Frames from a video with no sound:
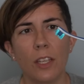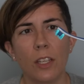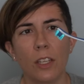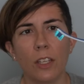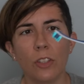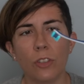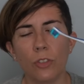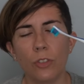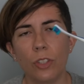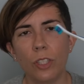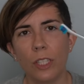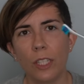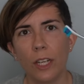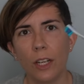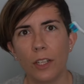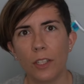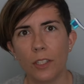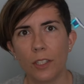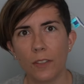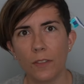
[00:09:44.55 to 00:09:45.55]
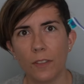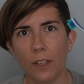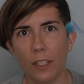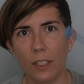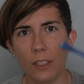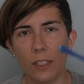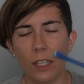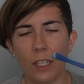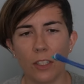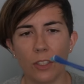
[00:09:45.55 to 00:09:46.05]
It's really hard to find
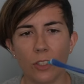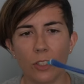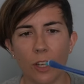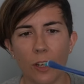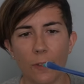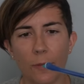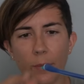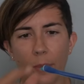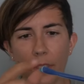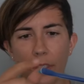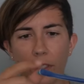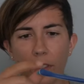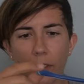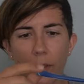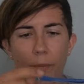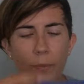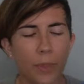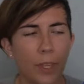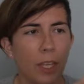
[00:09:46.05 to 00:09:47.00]
a nice soft bristle.